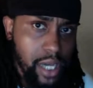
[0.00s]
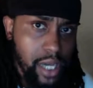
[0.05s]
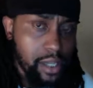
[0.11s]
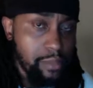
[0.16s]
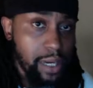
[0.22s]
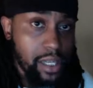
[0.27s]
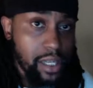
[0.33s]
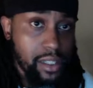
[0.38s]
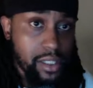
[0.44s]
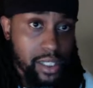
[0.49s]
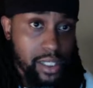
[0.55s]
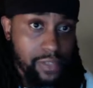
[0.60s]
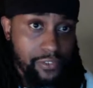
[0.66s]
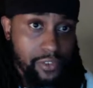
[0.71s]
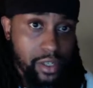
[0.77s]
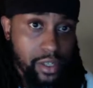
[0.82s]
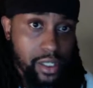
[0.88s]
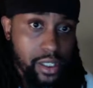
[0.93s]
about the
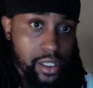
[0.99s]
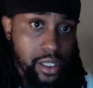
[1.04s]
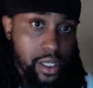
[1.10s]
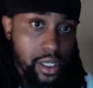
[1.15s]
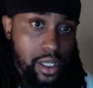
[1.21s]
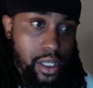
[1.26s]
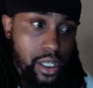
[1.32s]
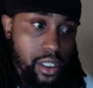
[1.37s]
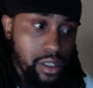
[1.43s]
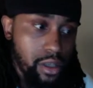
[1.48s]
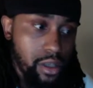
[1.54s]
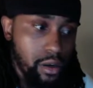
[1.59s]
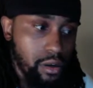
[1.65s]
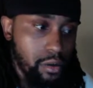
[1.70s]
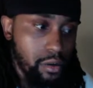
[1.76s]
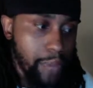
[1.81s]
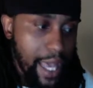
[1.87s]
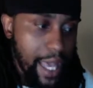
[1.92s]
different,
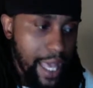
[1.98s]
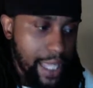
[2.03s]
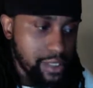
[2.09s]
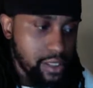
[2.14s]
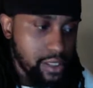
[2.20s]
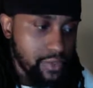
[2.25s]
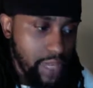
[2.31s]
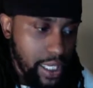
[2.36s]
passive